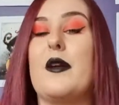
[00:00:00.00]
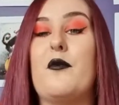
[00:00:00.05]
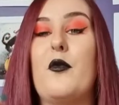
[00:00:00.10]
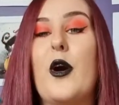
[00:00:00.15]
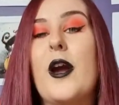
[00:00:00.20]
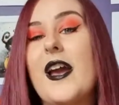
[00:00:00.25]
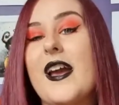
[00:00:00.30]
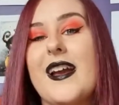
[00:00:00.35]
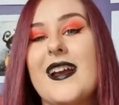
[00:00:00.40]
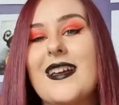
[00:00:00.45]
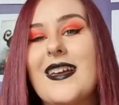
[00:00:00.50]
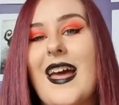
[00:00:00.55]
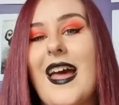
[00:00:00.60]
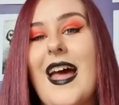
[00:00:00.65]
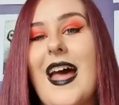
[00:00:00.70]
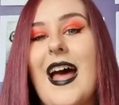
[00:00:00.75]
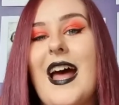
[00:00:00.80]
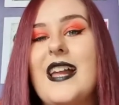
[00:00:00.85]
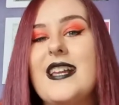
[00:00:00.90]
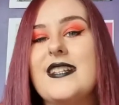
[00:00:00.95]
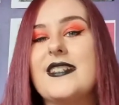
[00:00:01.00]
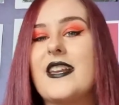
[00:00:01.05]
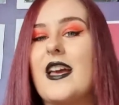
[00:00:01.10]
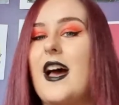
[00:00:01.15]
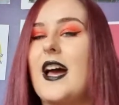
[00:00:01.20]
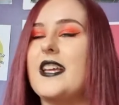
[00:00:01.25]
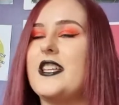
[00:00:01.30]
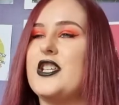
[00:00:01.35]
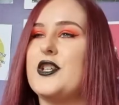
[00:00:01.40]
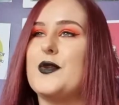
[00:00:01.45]
work and
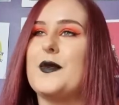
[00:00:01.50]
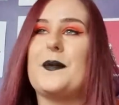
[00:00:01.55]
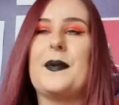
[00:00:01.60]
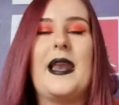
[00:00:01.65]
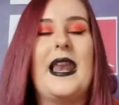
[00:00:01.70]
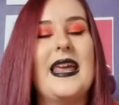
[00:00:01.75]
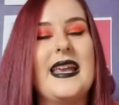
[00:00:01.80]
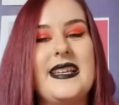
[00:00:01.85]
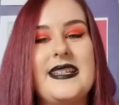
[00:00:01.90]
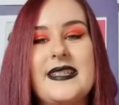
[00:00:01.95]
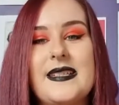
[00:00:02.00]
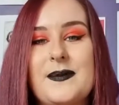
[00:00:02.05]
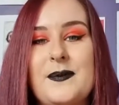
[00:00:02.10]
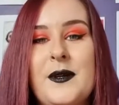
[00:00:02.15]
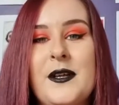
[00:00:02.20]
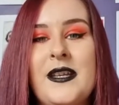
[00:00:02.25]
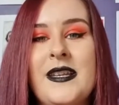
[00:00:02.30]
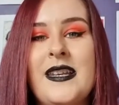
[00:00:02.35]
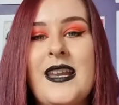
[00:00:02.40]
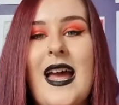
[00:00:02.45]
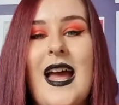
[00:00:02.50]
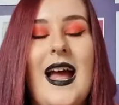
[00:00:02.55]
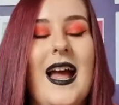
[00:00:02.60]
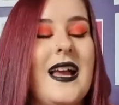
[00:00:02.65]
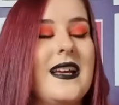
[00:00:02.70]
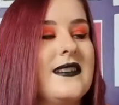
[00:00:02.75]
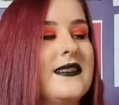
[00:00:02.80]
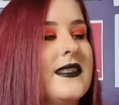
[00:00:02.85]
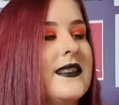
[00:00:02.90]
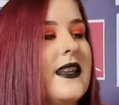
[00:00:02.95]
I do a placement,
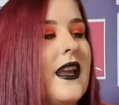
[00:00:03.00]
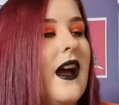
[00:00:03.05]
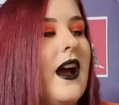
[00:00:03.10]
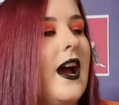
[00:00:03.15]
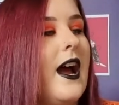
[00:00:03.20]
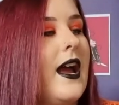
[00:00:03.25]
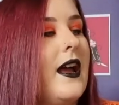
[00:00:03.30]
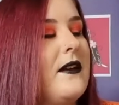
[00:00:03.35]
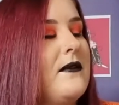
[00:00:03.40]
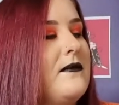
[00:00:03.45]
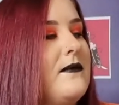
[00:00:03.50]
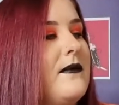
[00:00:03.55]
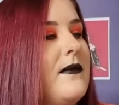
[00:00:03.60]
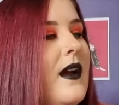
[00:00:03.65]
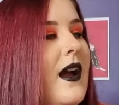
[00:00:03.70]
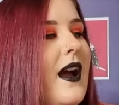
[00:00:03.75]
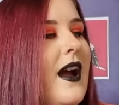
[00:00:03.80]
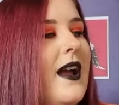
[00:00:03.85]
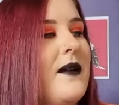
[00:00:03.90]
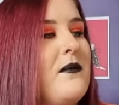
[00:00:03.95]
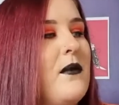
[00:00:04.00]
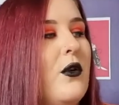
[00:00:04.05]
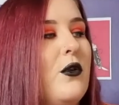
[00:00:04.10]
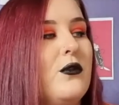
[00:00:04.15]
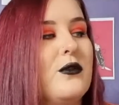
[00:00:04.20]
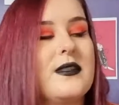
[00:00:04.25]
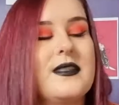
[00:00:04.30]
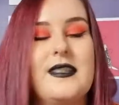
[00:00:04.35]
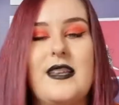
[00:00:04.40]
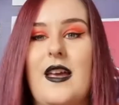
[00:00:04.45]
and I'm
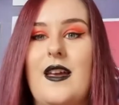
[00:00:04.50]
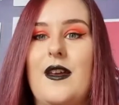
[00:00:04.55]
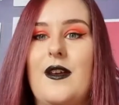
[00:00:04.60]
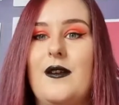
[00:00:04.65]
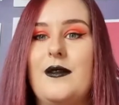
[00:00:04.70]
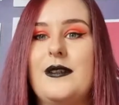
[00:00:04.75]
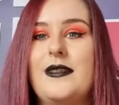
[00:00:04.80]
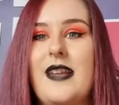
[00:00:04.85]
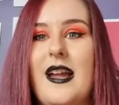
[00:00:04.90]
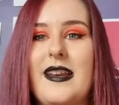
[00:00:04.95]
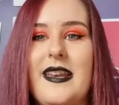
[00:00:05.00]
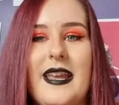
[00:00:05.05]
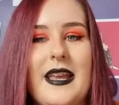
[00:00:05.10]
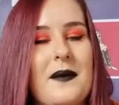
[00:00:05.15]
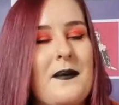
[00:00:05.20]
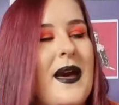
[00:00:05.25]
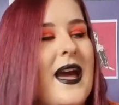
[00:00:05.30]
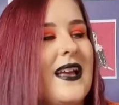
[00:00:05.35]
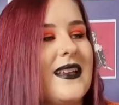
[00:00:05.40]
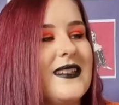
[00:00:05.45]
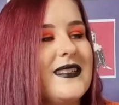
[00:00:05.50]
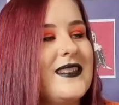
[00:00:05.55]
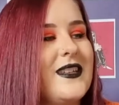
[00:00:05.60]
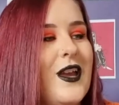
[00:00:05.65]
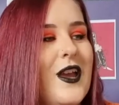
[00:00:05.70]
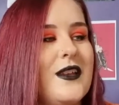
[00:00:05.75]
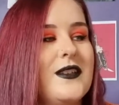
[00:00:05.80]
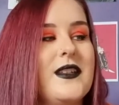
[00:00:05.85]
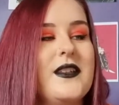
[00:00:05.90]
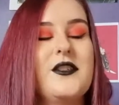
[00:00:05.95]
also studying a
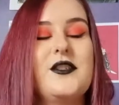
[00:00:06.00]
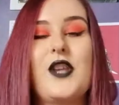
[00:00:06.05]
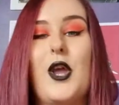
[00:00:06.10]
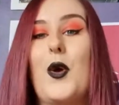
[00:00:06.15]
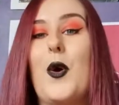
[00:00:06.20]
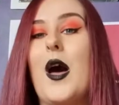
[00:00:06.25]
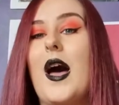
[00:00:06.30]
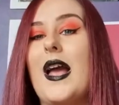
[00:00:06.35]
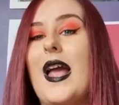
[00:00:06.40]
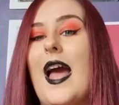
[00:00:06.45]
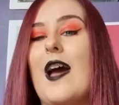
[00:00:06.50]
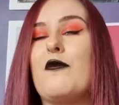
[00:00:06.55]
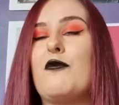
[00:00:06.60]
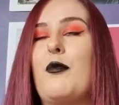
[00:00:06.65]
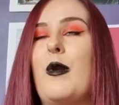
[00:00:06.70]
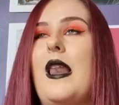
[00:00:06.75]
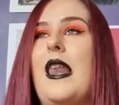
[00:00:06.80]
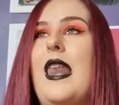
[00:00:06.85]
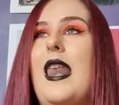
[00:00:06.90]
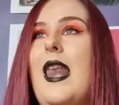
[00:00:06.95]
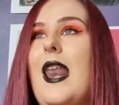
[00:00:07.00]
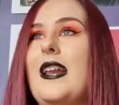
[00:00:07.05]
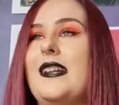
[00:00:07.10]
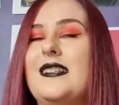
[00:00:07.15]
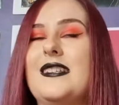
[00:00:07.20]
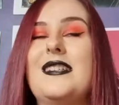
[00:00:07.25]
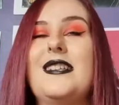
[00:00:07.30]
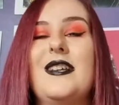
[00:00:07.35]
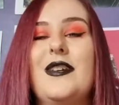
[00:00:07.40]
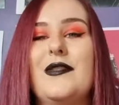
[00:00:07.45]
master's. So I have
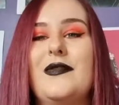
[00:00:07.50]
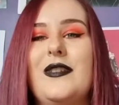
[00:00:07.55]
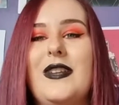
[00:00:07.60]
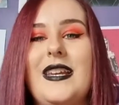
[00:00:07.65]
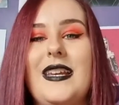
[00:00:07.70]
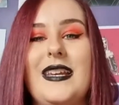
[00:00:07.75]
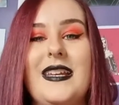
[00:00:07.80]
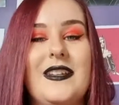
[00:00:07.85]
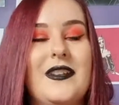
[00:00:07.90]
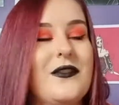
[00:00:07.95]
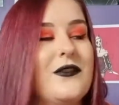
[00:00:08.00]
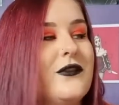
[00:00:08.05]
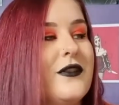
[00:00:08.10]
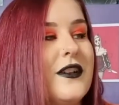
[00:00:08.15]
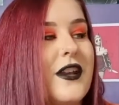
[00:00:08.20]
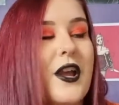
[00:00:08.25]
plenty of need for